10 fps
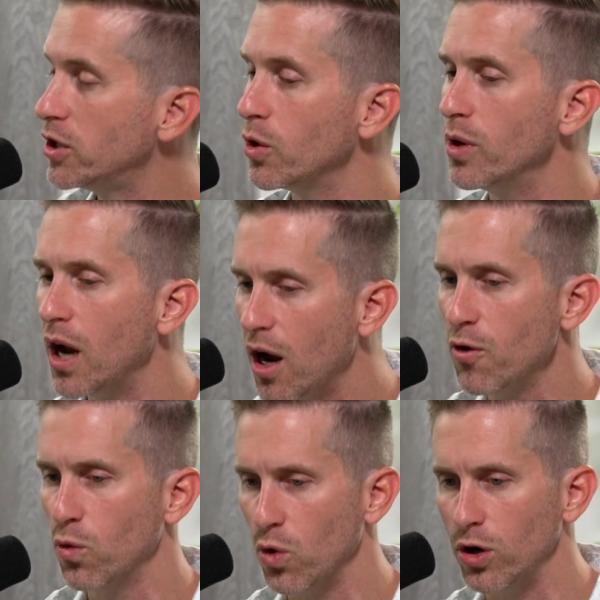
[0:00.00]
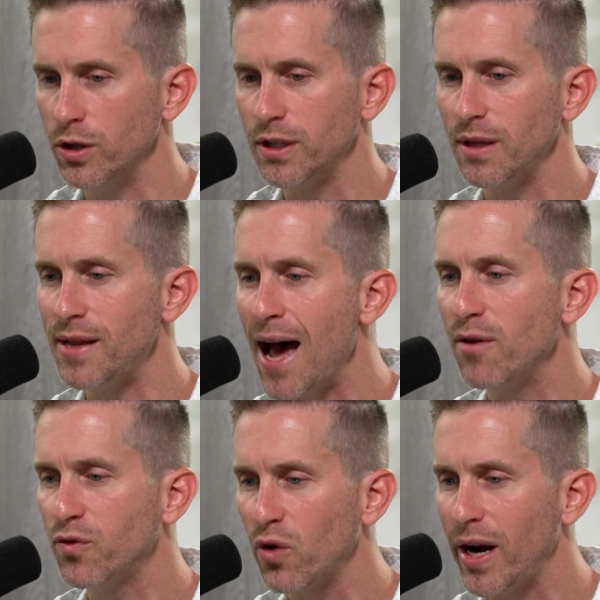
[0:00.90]
So in other words,
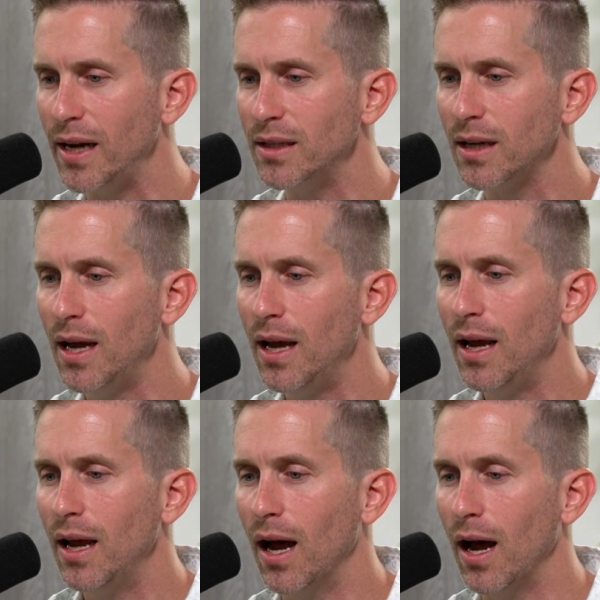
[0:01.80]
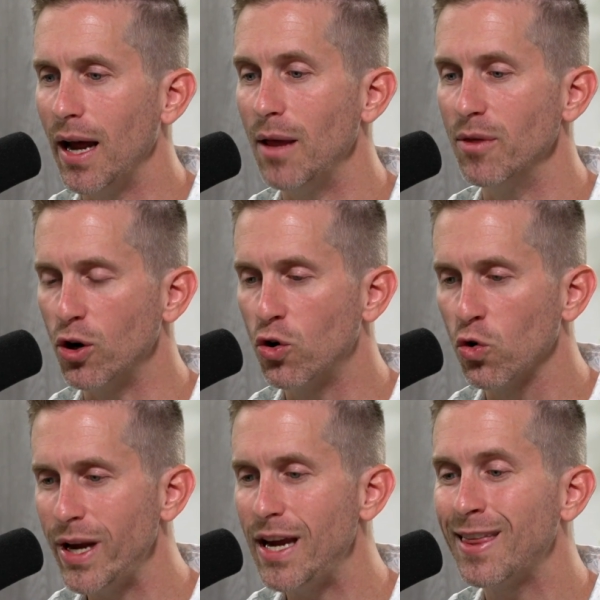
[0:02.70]
that phrase in the
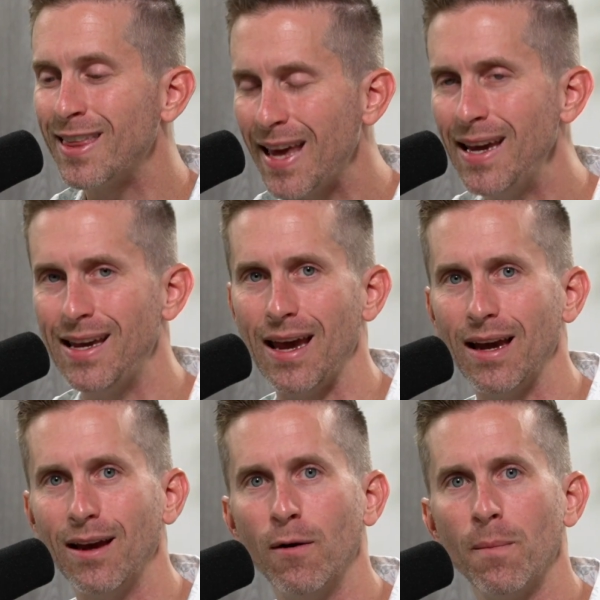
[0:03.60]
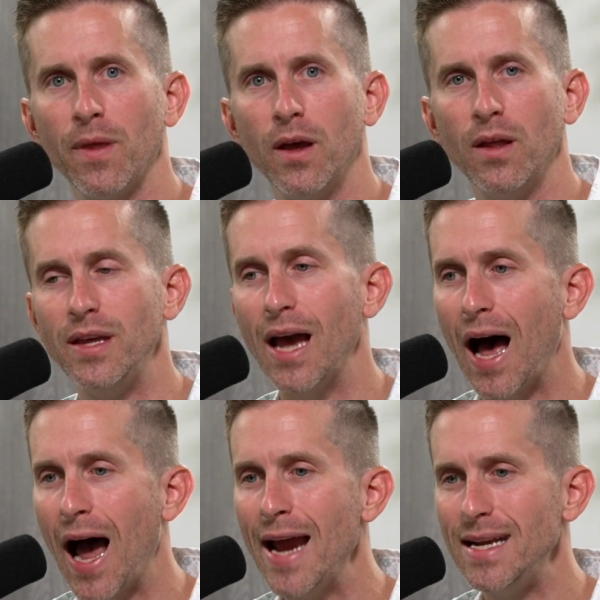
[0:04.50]
Greek thinking, the
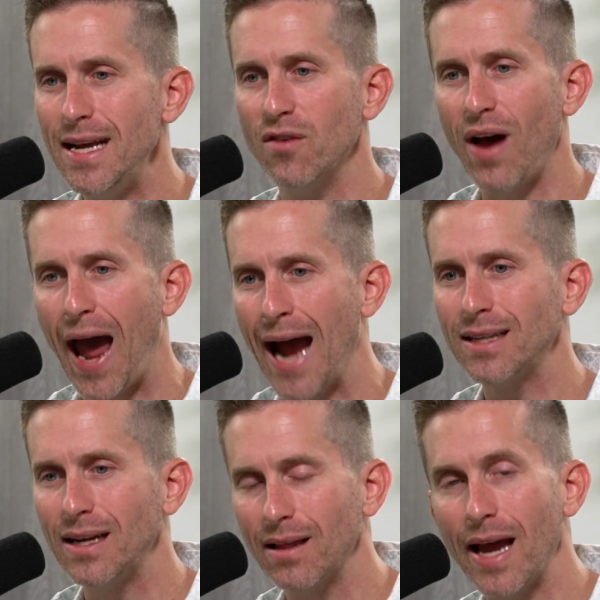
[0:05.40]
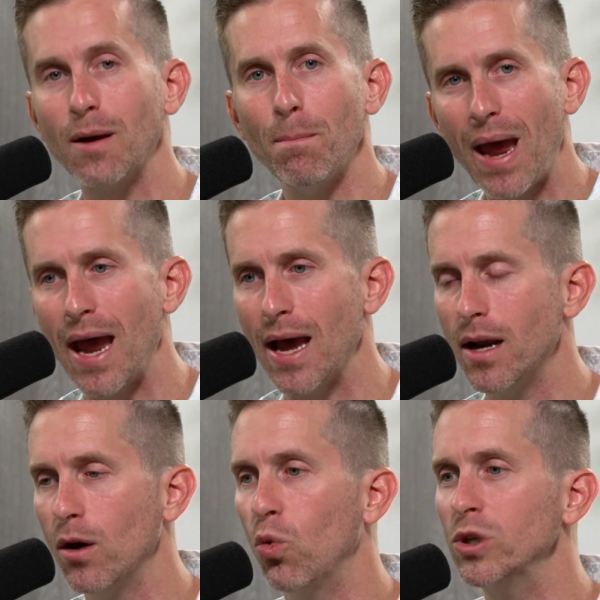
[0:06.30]
idea of acting like a
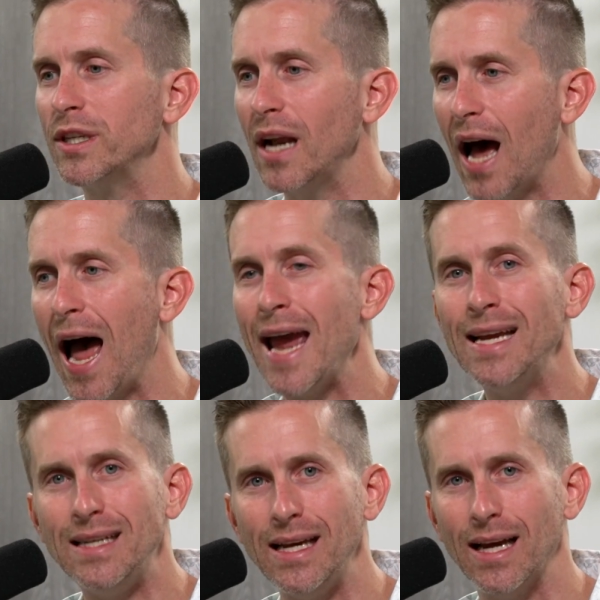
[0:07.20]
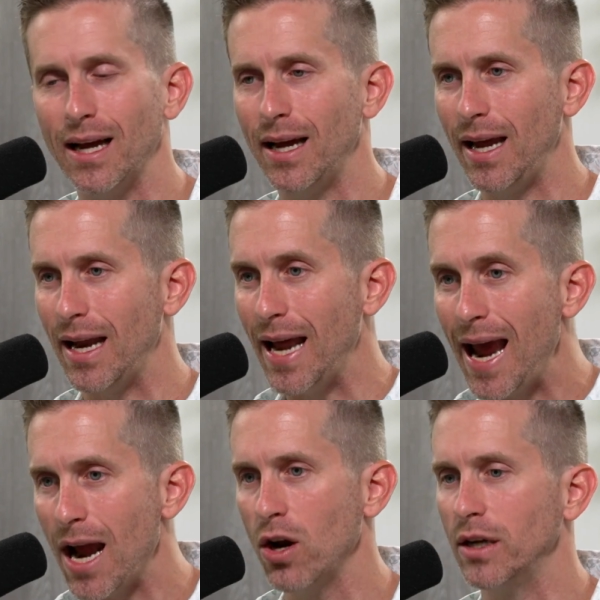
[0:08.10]
man was an idea
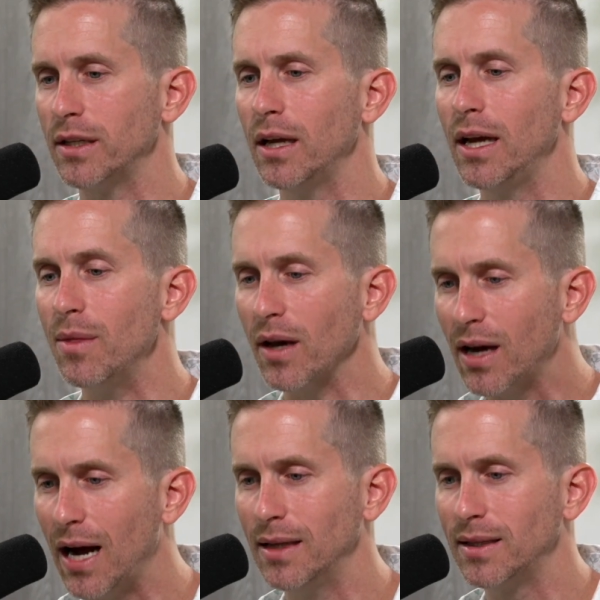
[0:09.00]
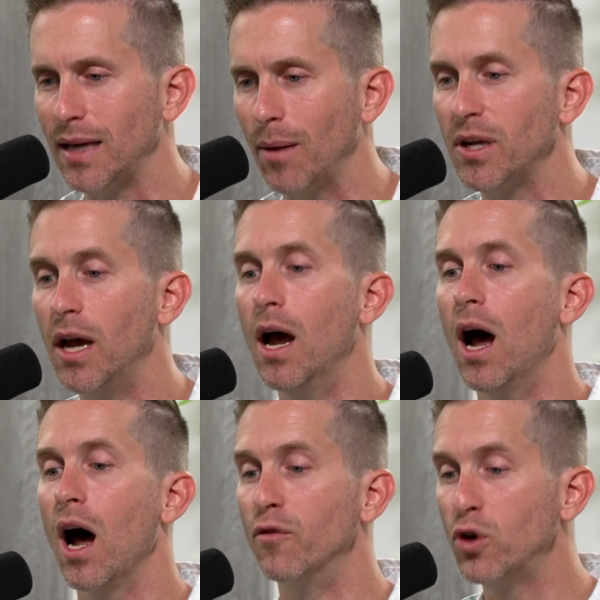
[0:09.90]
inherent in the concept
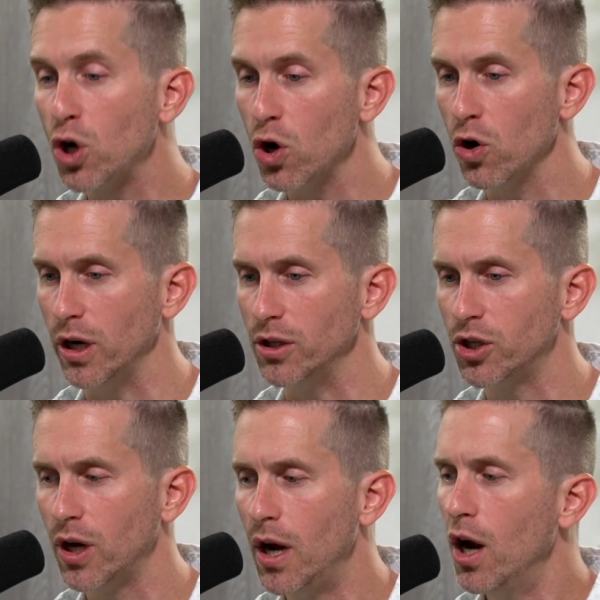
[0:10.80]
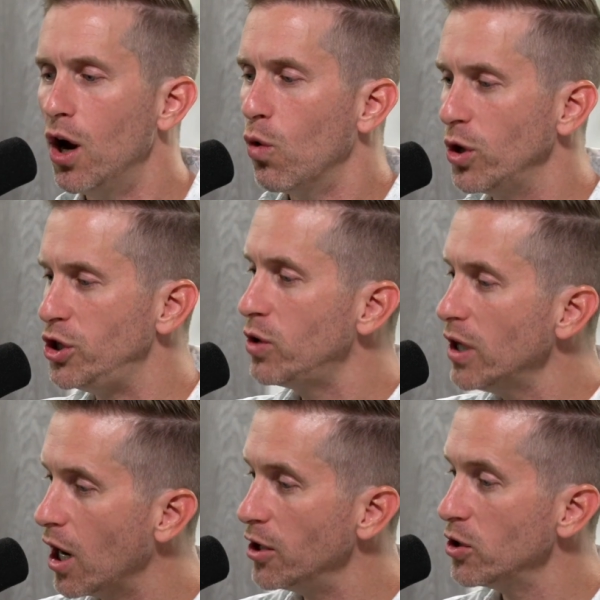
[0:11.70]
of courage, which you
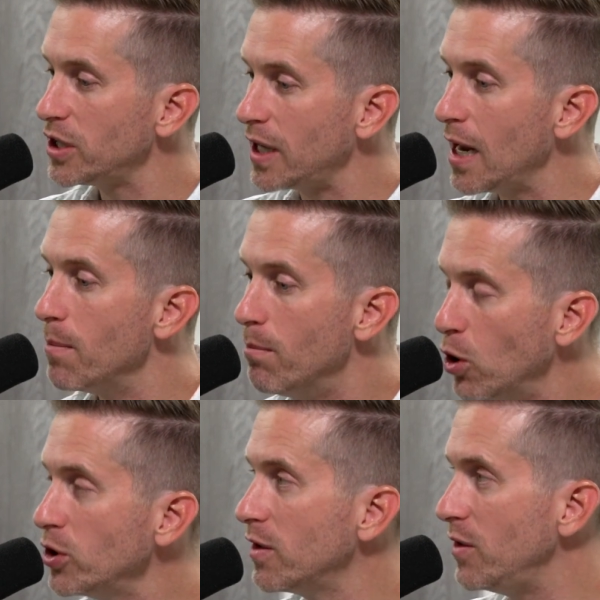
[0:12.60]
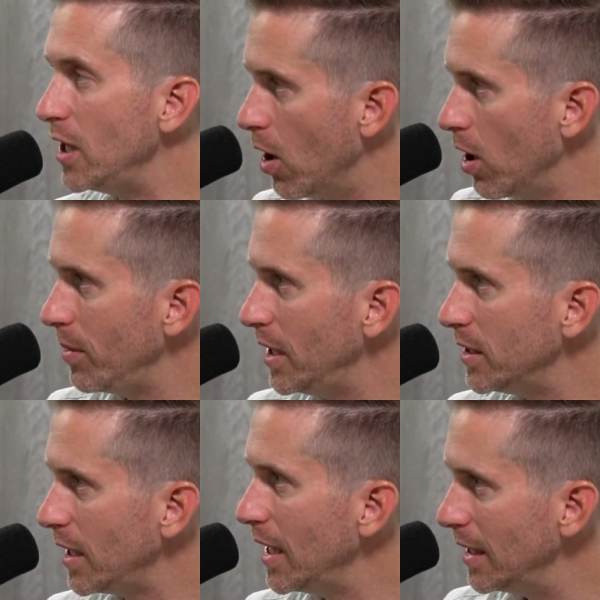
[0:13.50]
can understand most of the
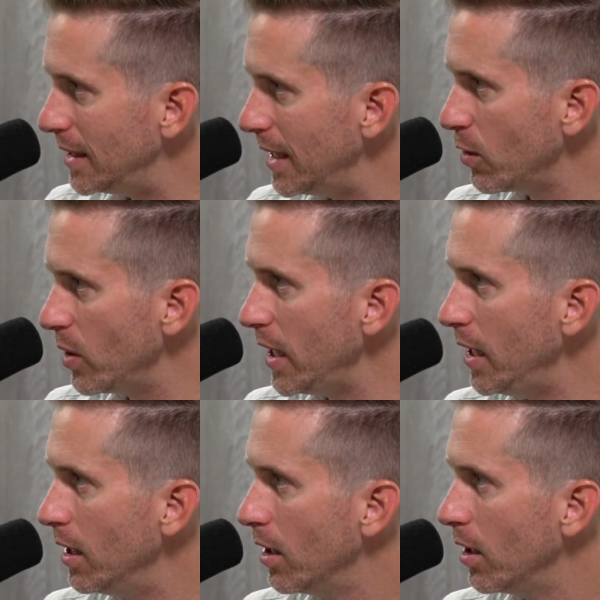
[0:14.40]
armies in antiquity